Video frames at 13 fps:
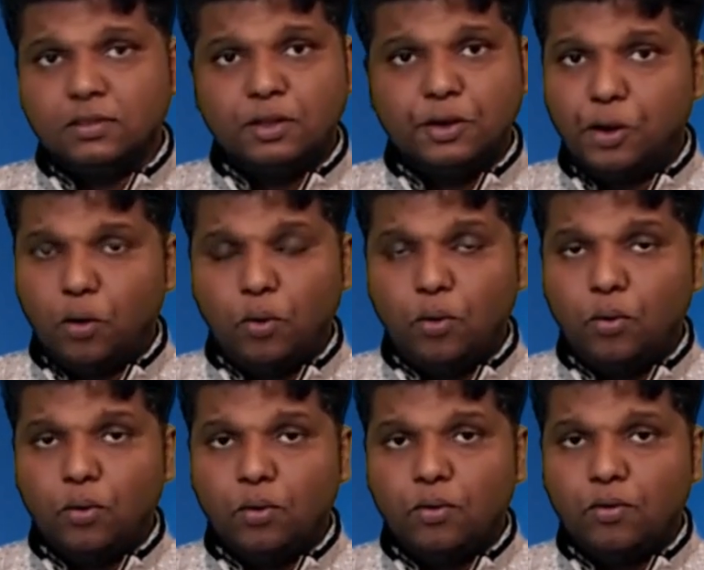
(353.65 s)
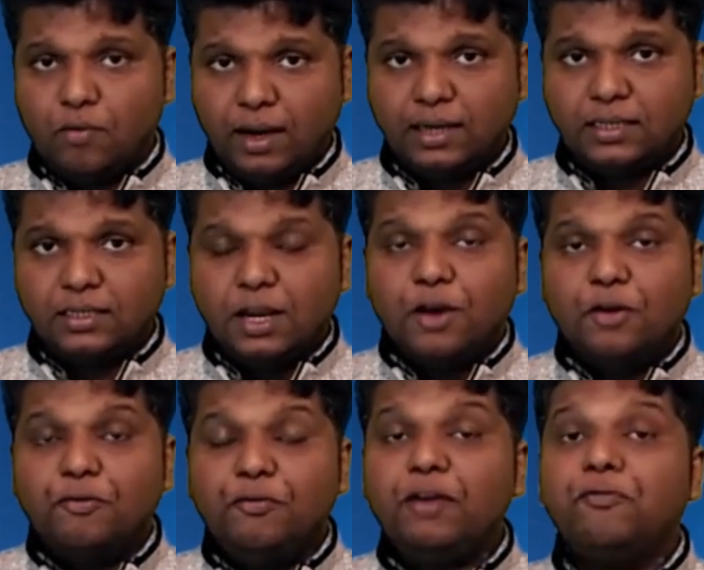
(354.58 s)
No, right?
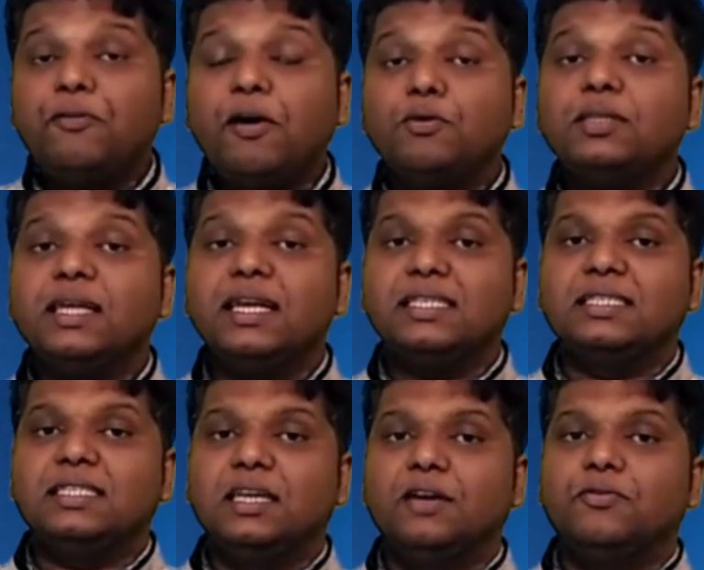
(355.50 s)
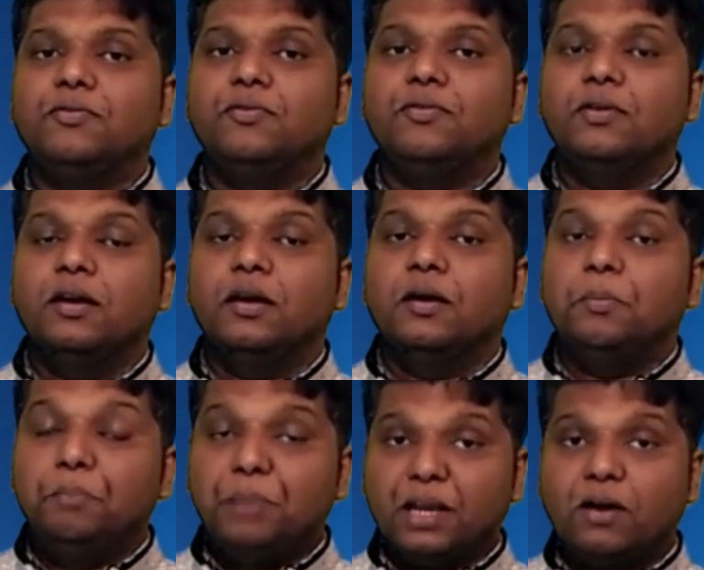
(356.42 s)
We found the HCF
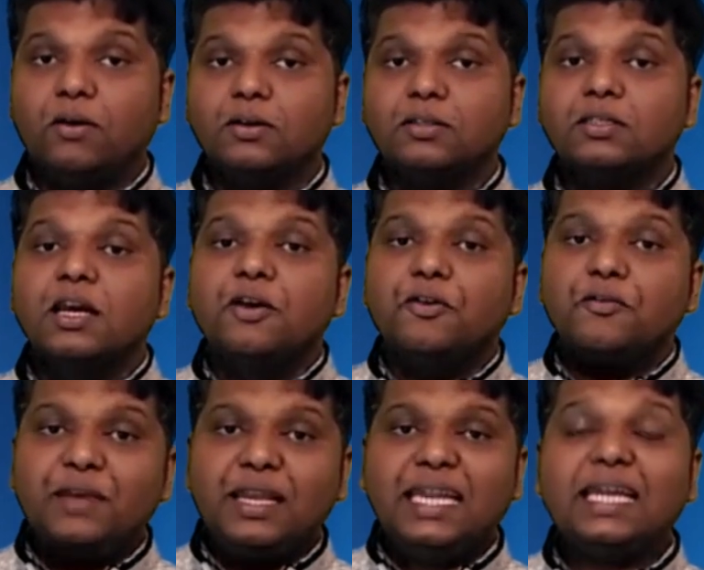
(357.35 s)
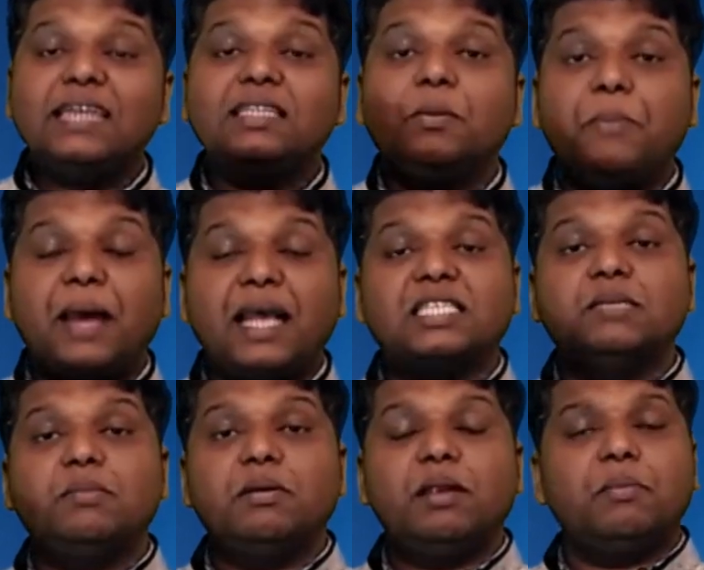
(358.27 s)
because we need the
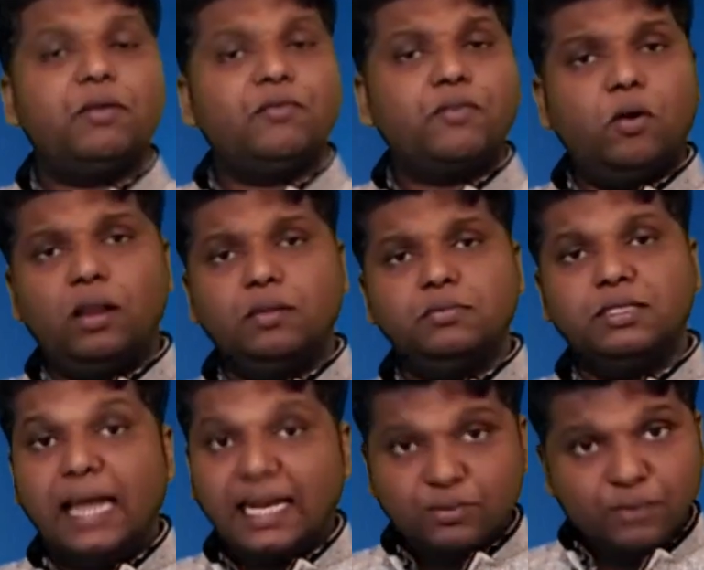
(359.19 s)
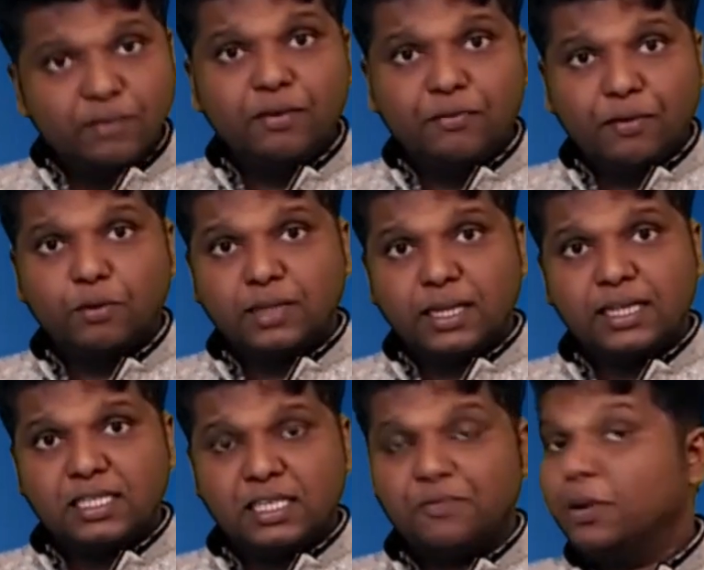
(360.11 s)
maximum number of columns. That's why we found the
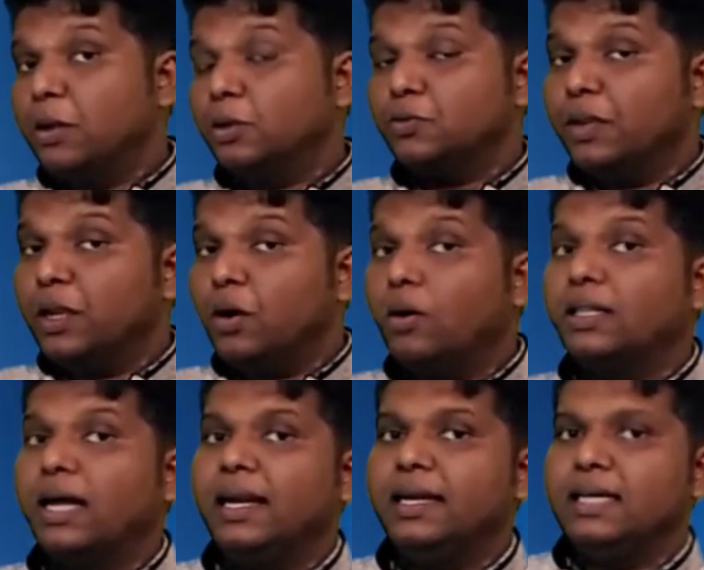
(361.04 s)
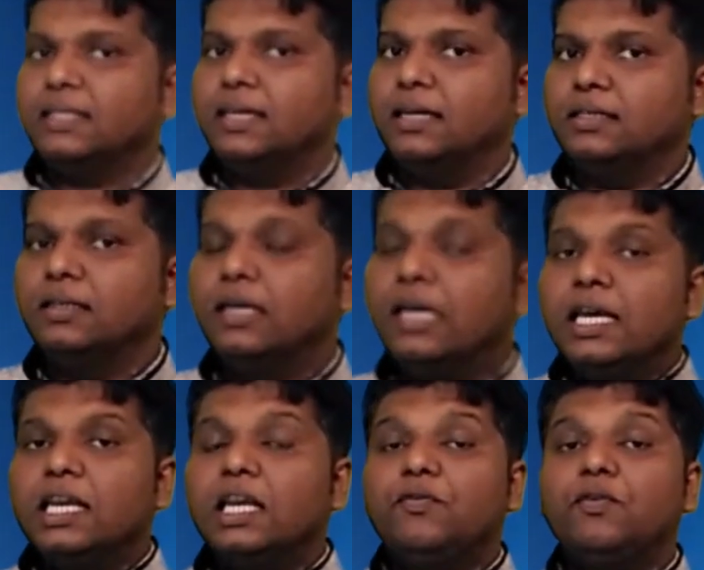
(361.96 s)
HCF, because we got the idea that
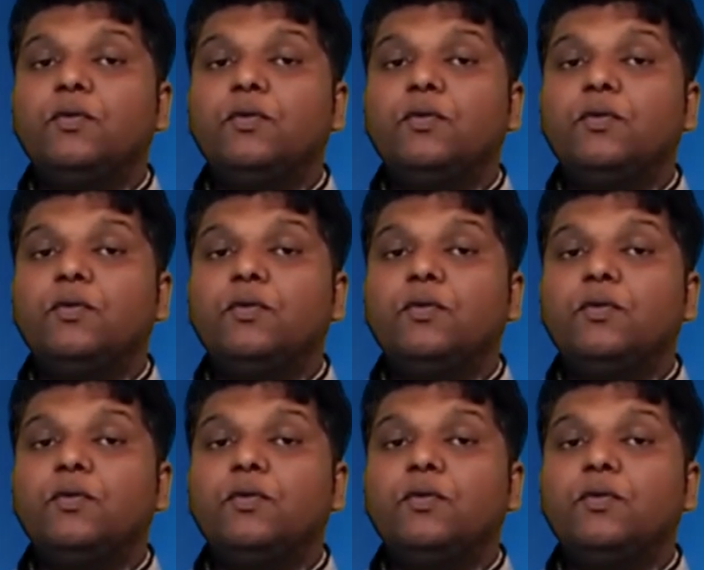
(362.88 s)
if you